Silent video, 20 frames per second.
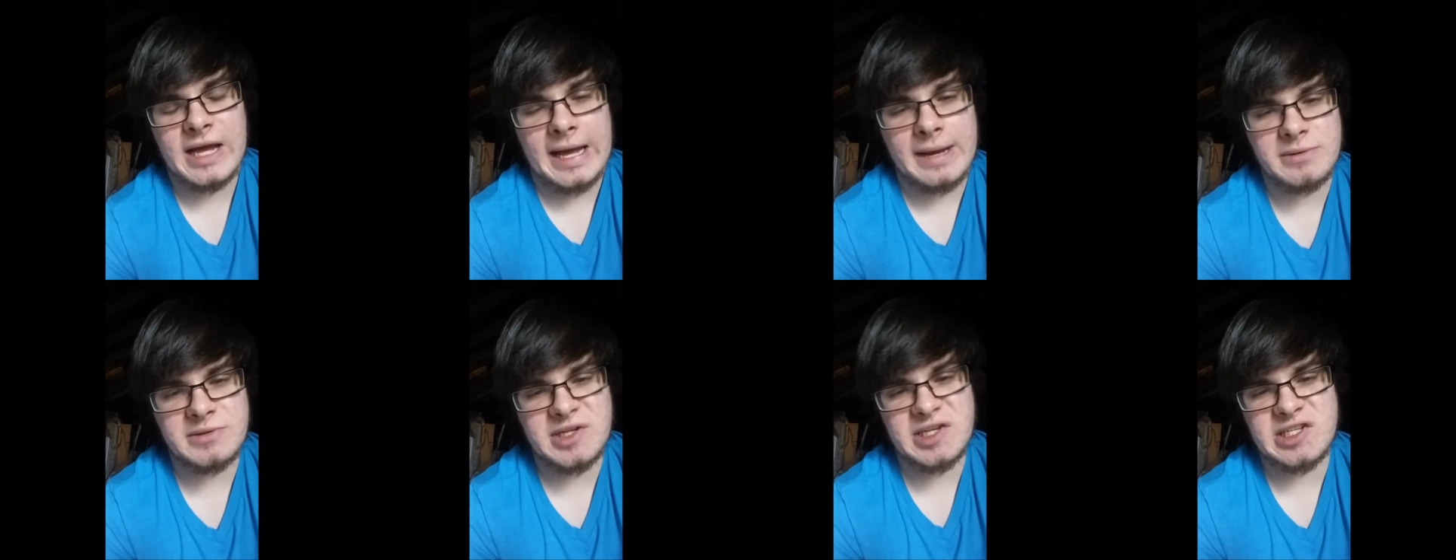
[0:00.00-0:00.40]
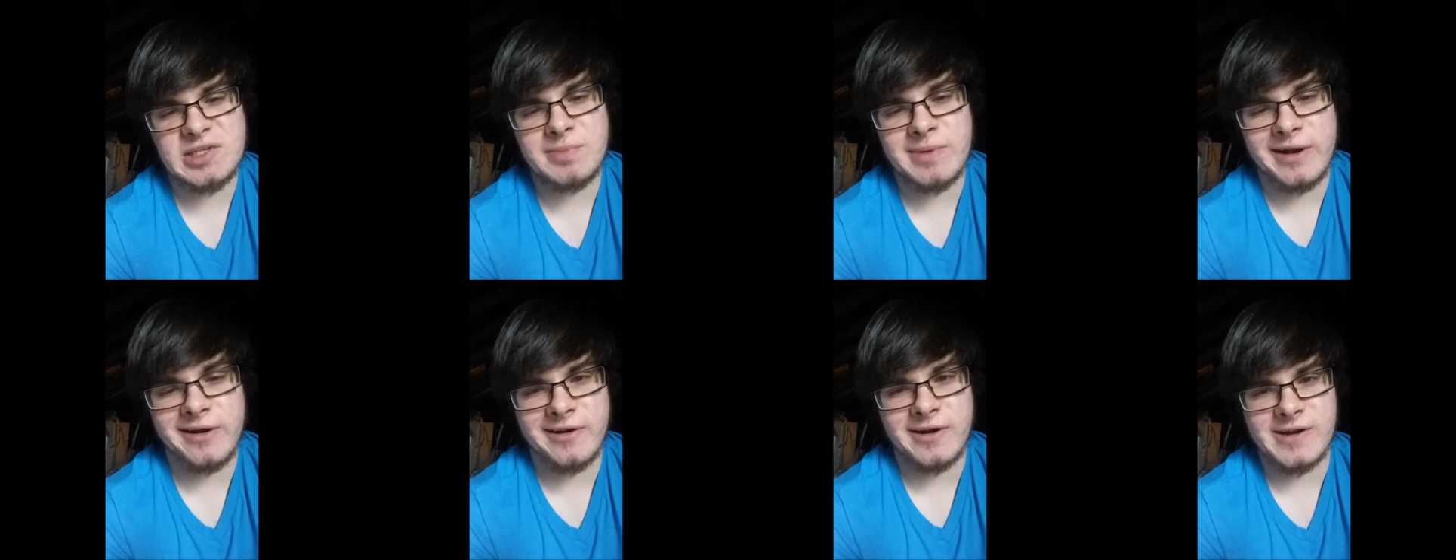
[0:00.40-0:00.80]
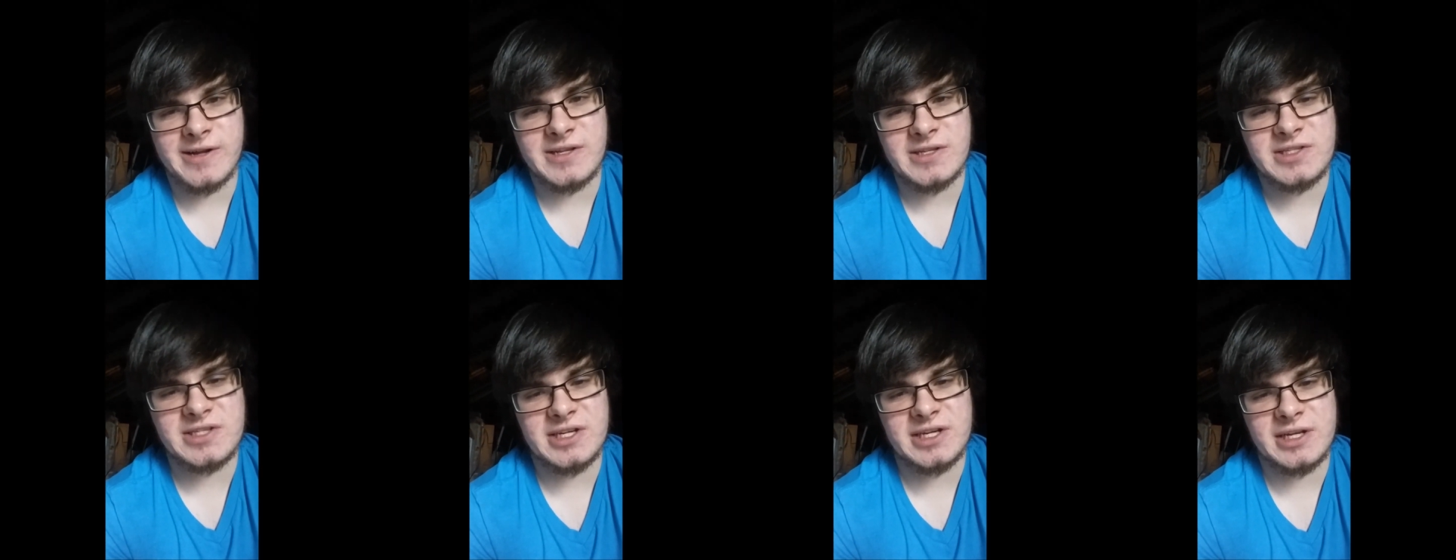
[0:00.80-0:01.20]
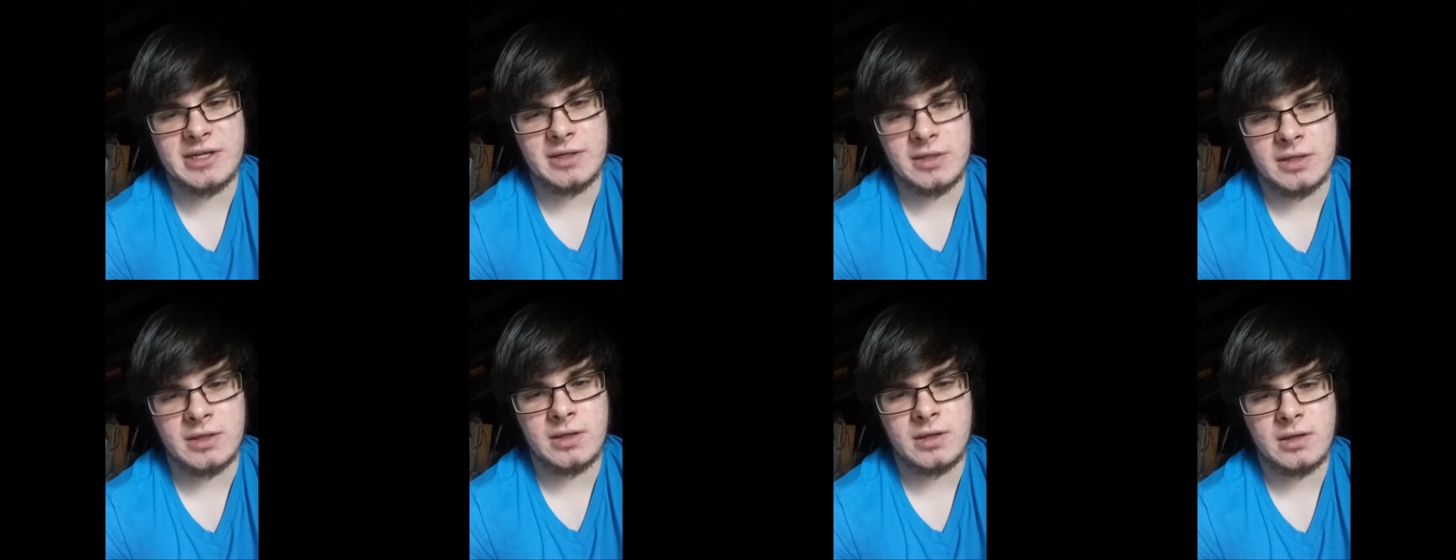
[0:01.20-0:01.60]
I was
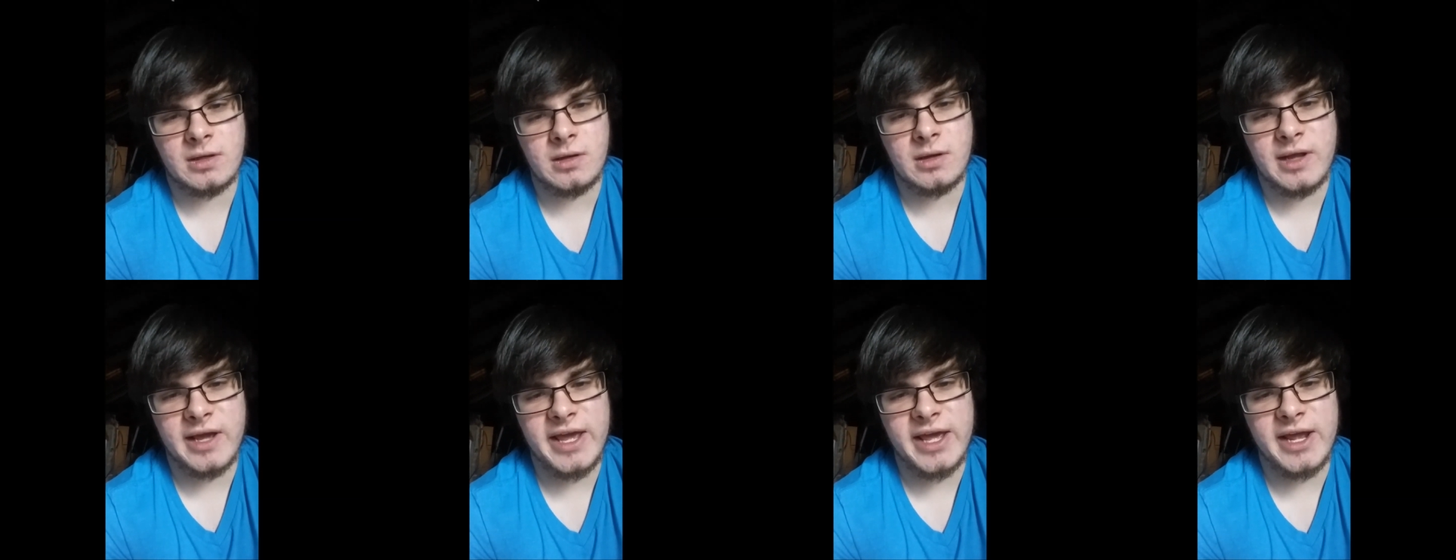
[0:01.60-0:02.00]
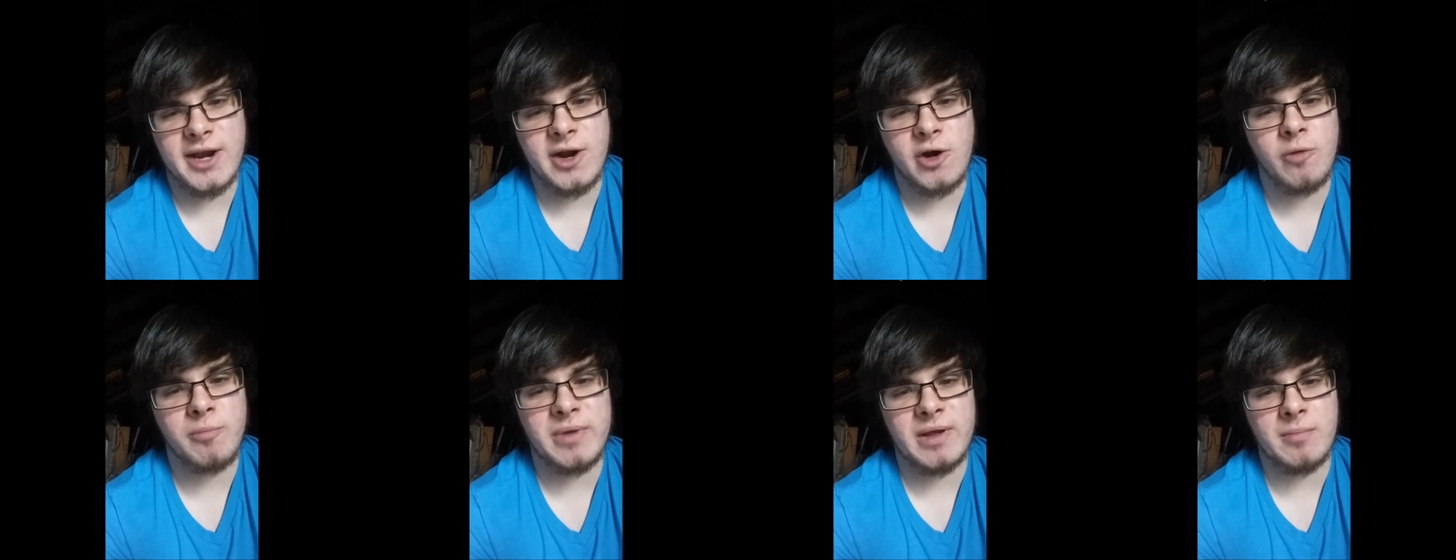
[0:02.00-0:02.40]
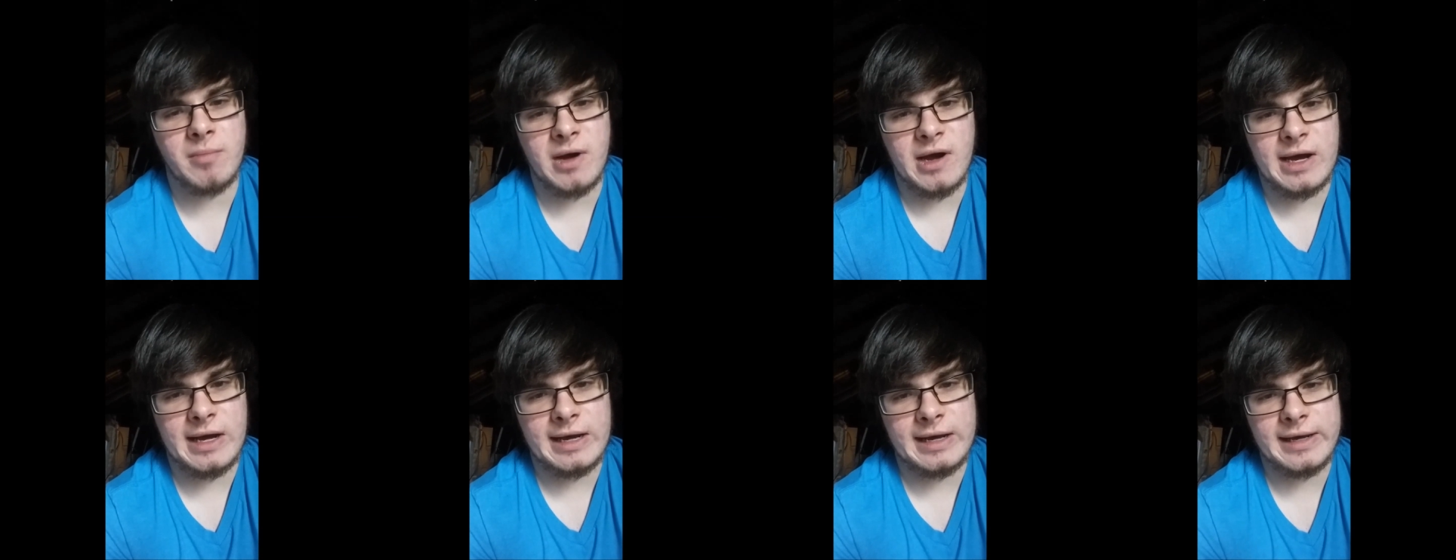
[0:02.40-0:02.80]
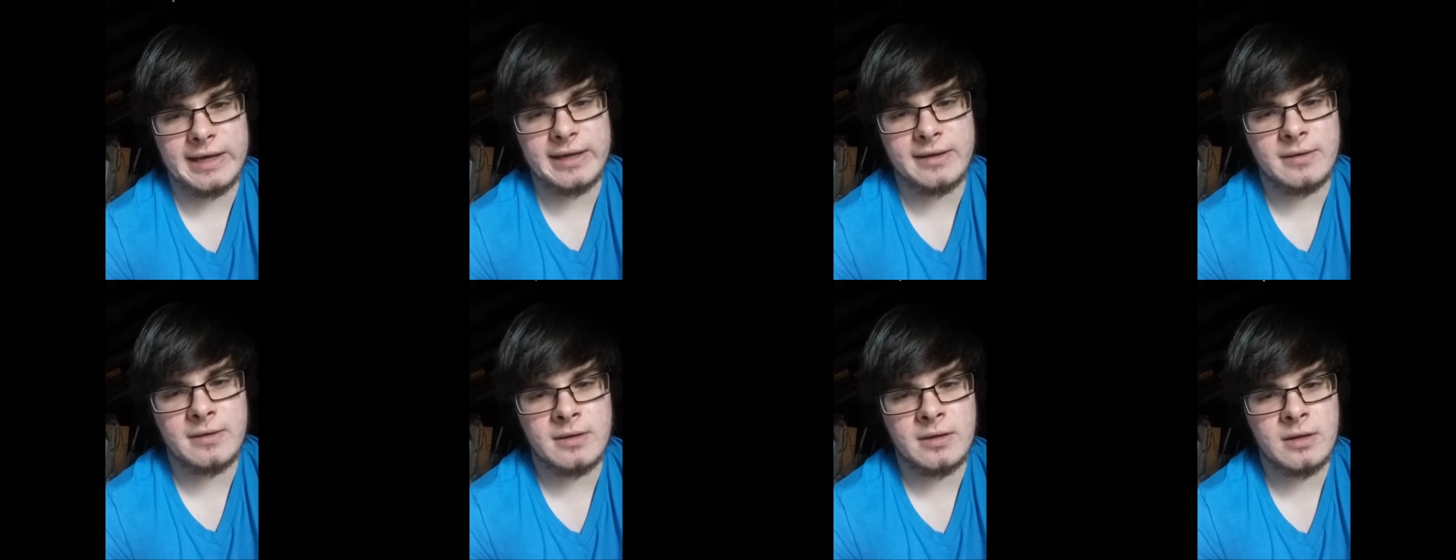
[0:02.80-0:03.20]
experiencing an opium
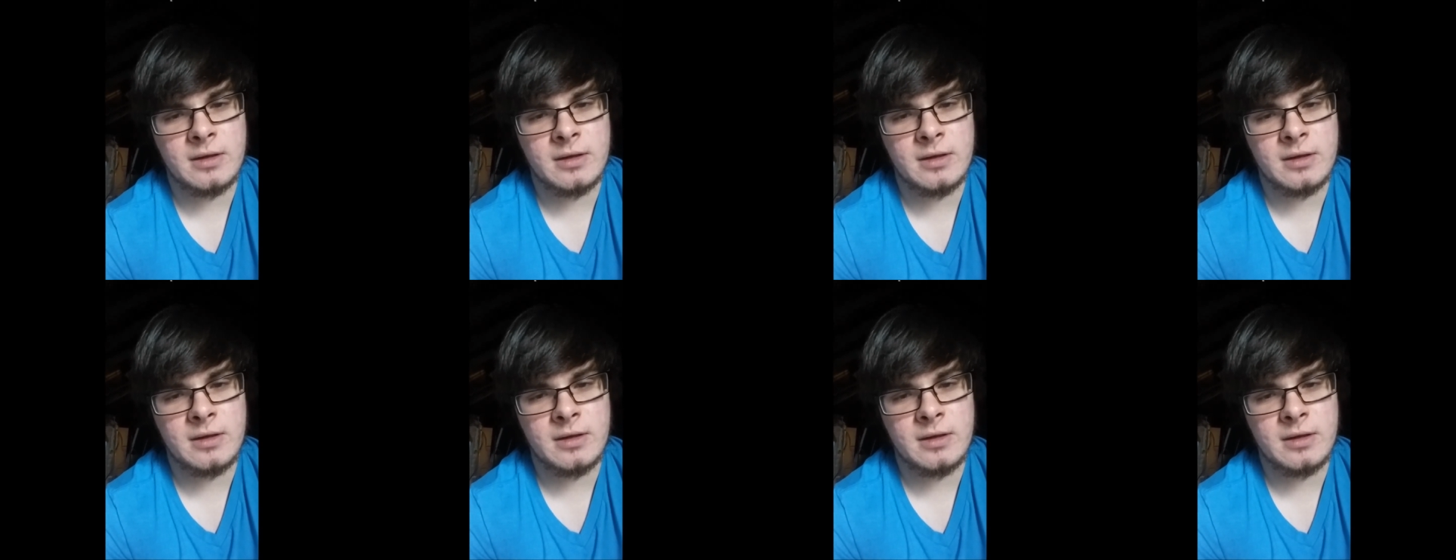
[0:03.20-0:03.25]
high.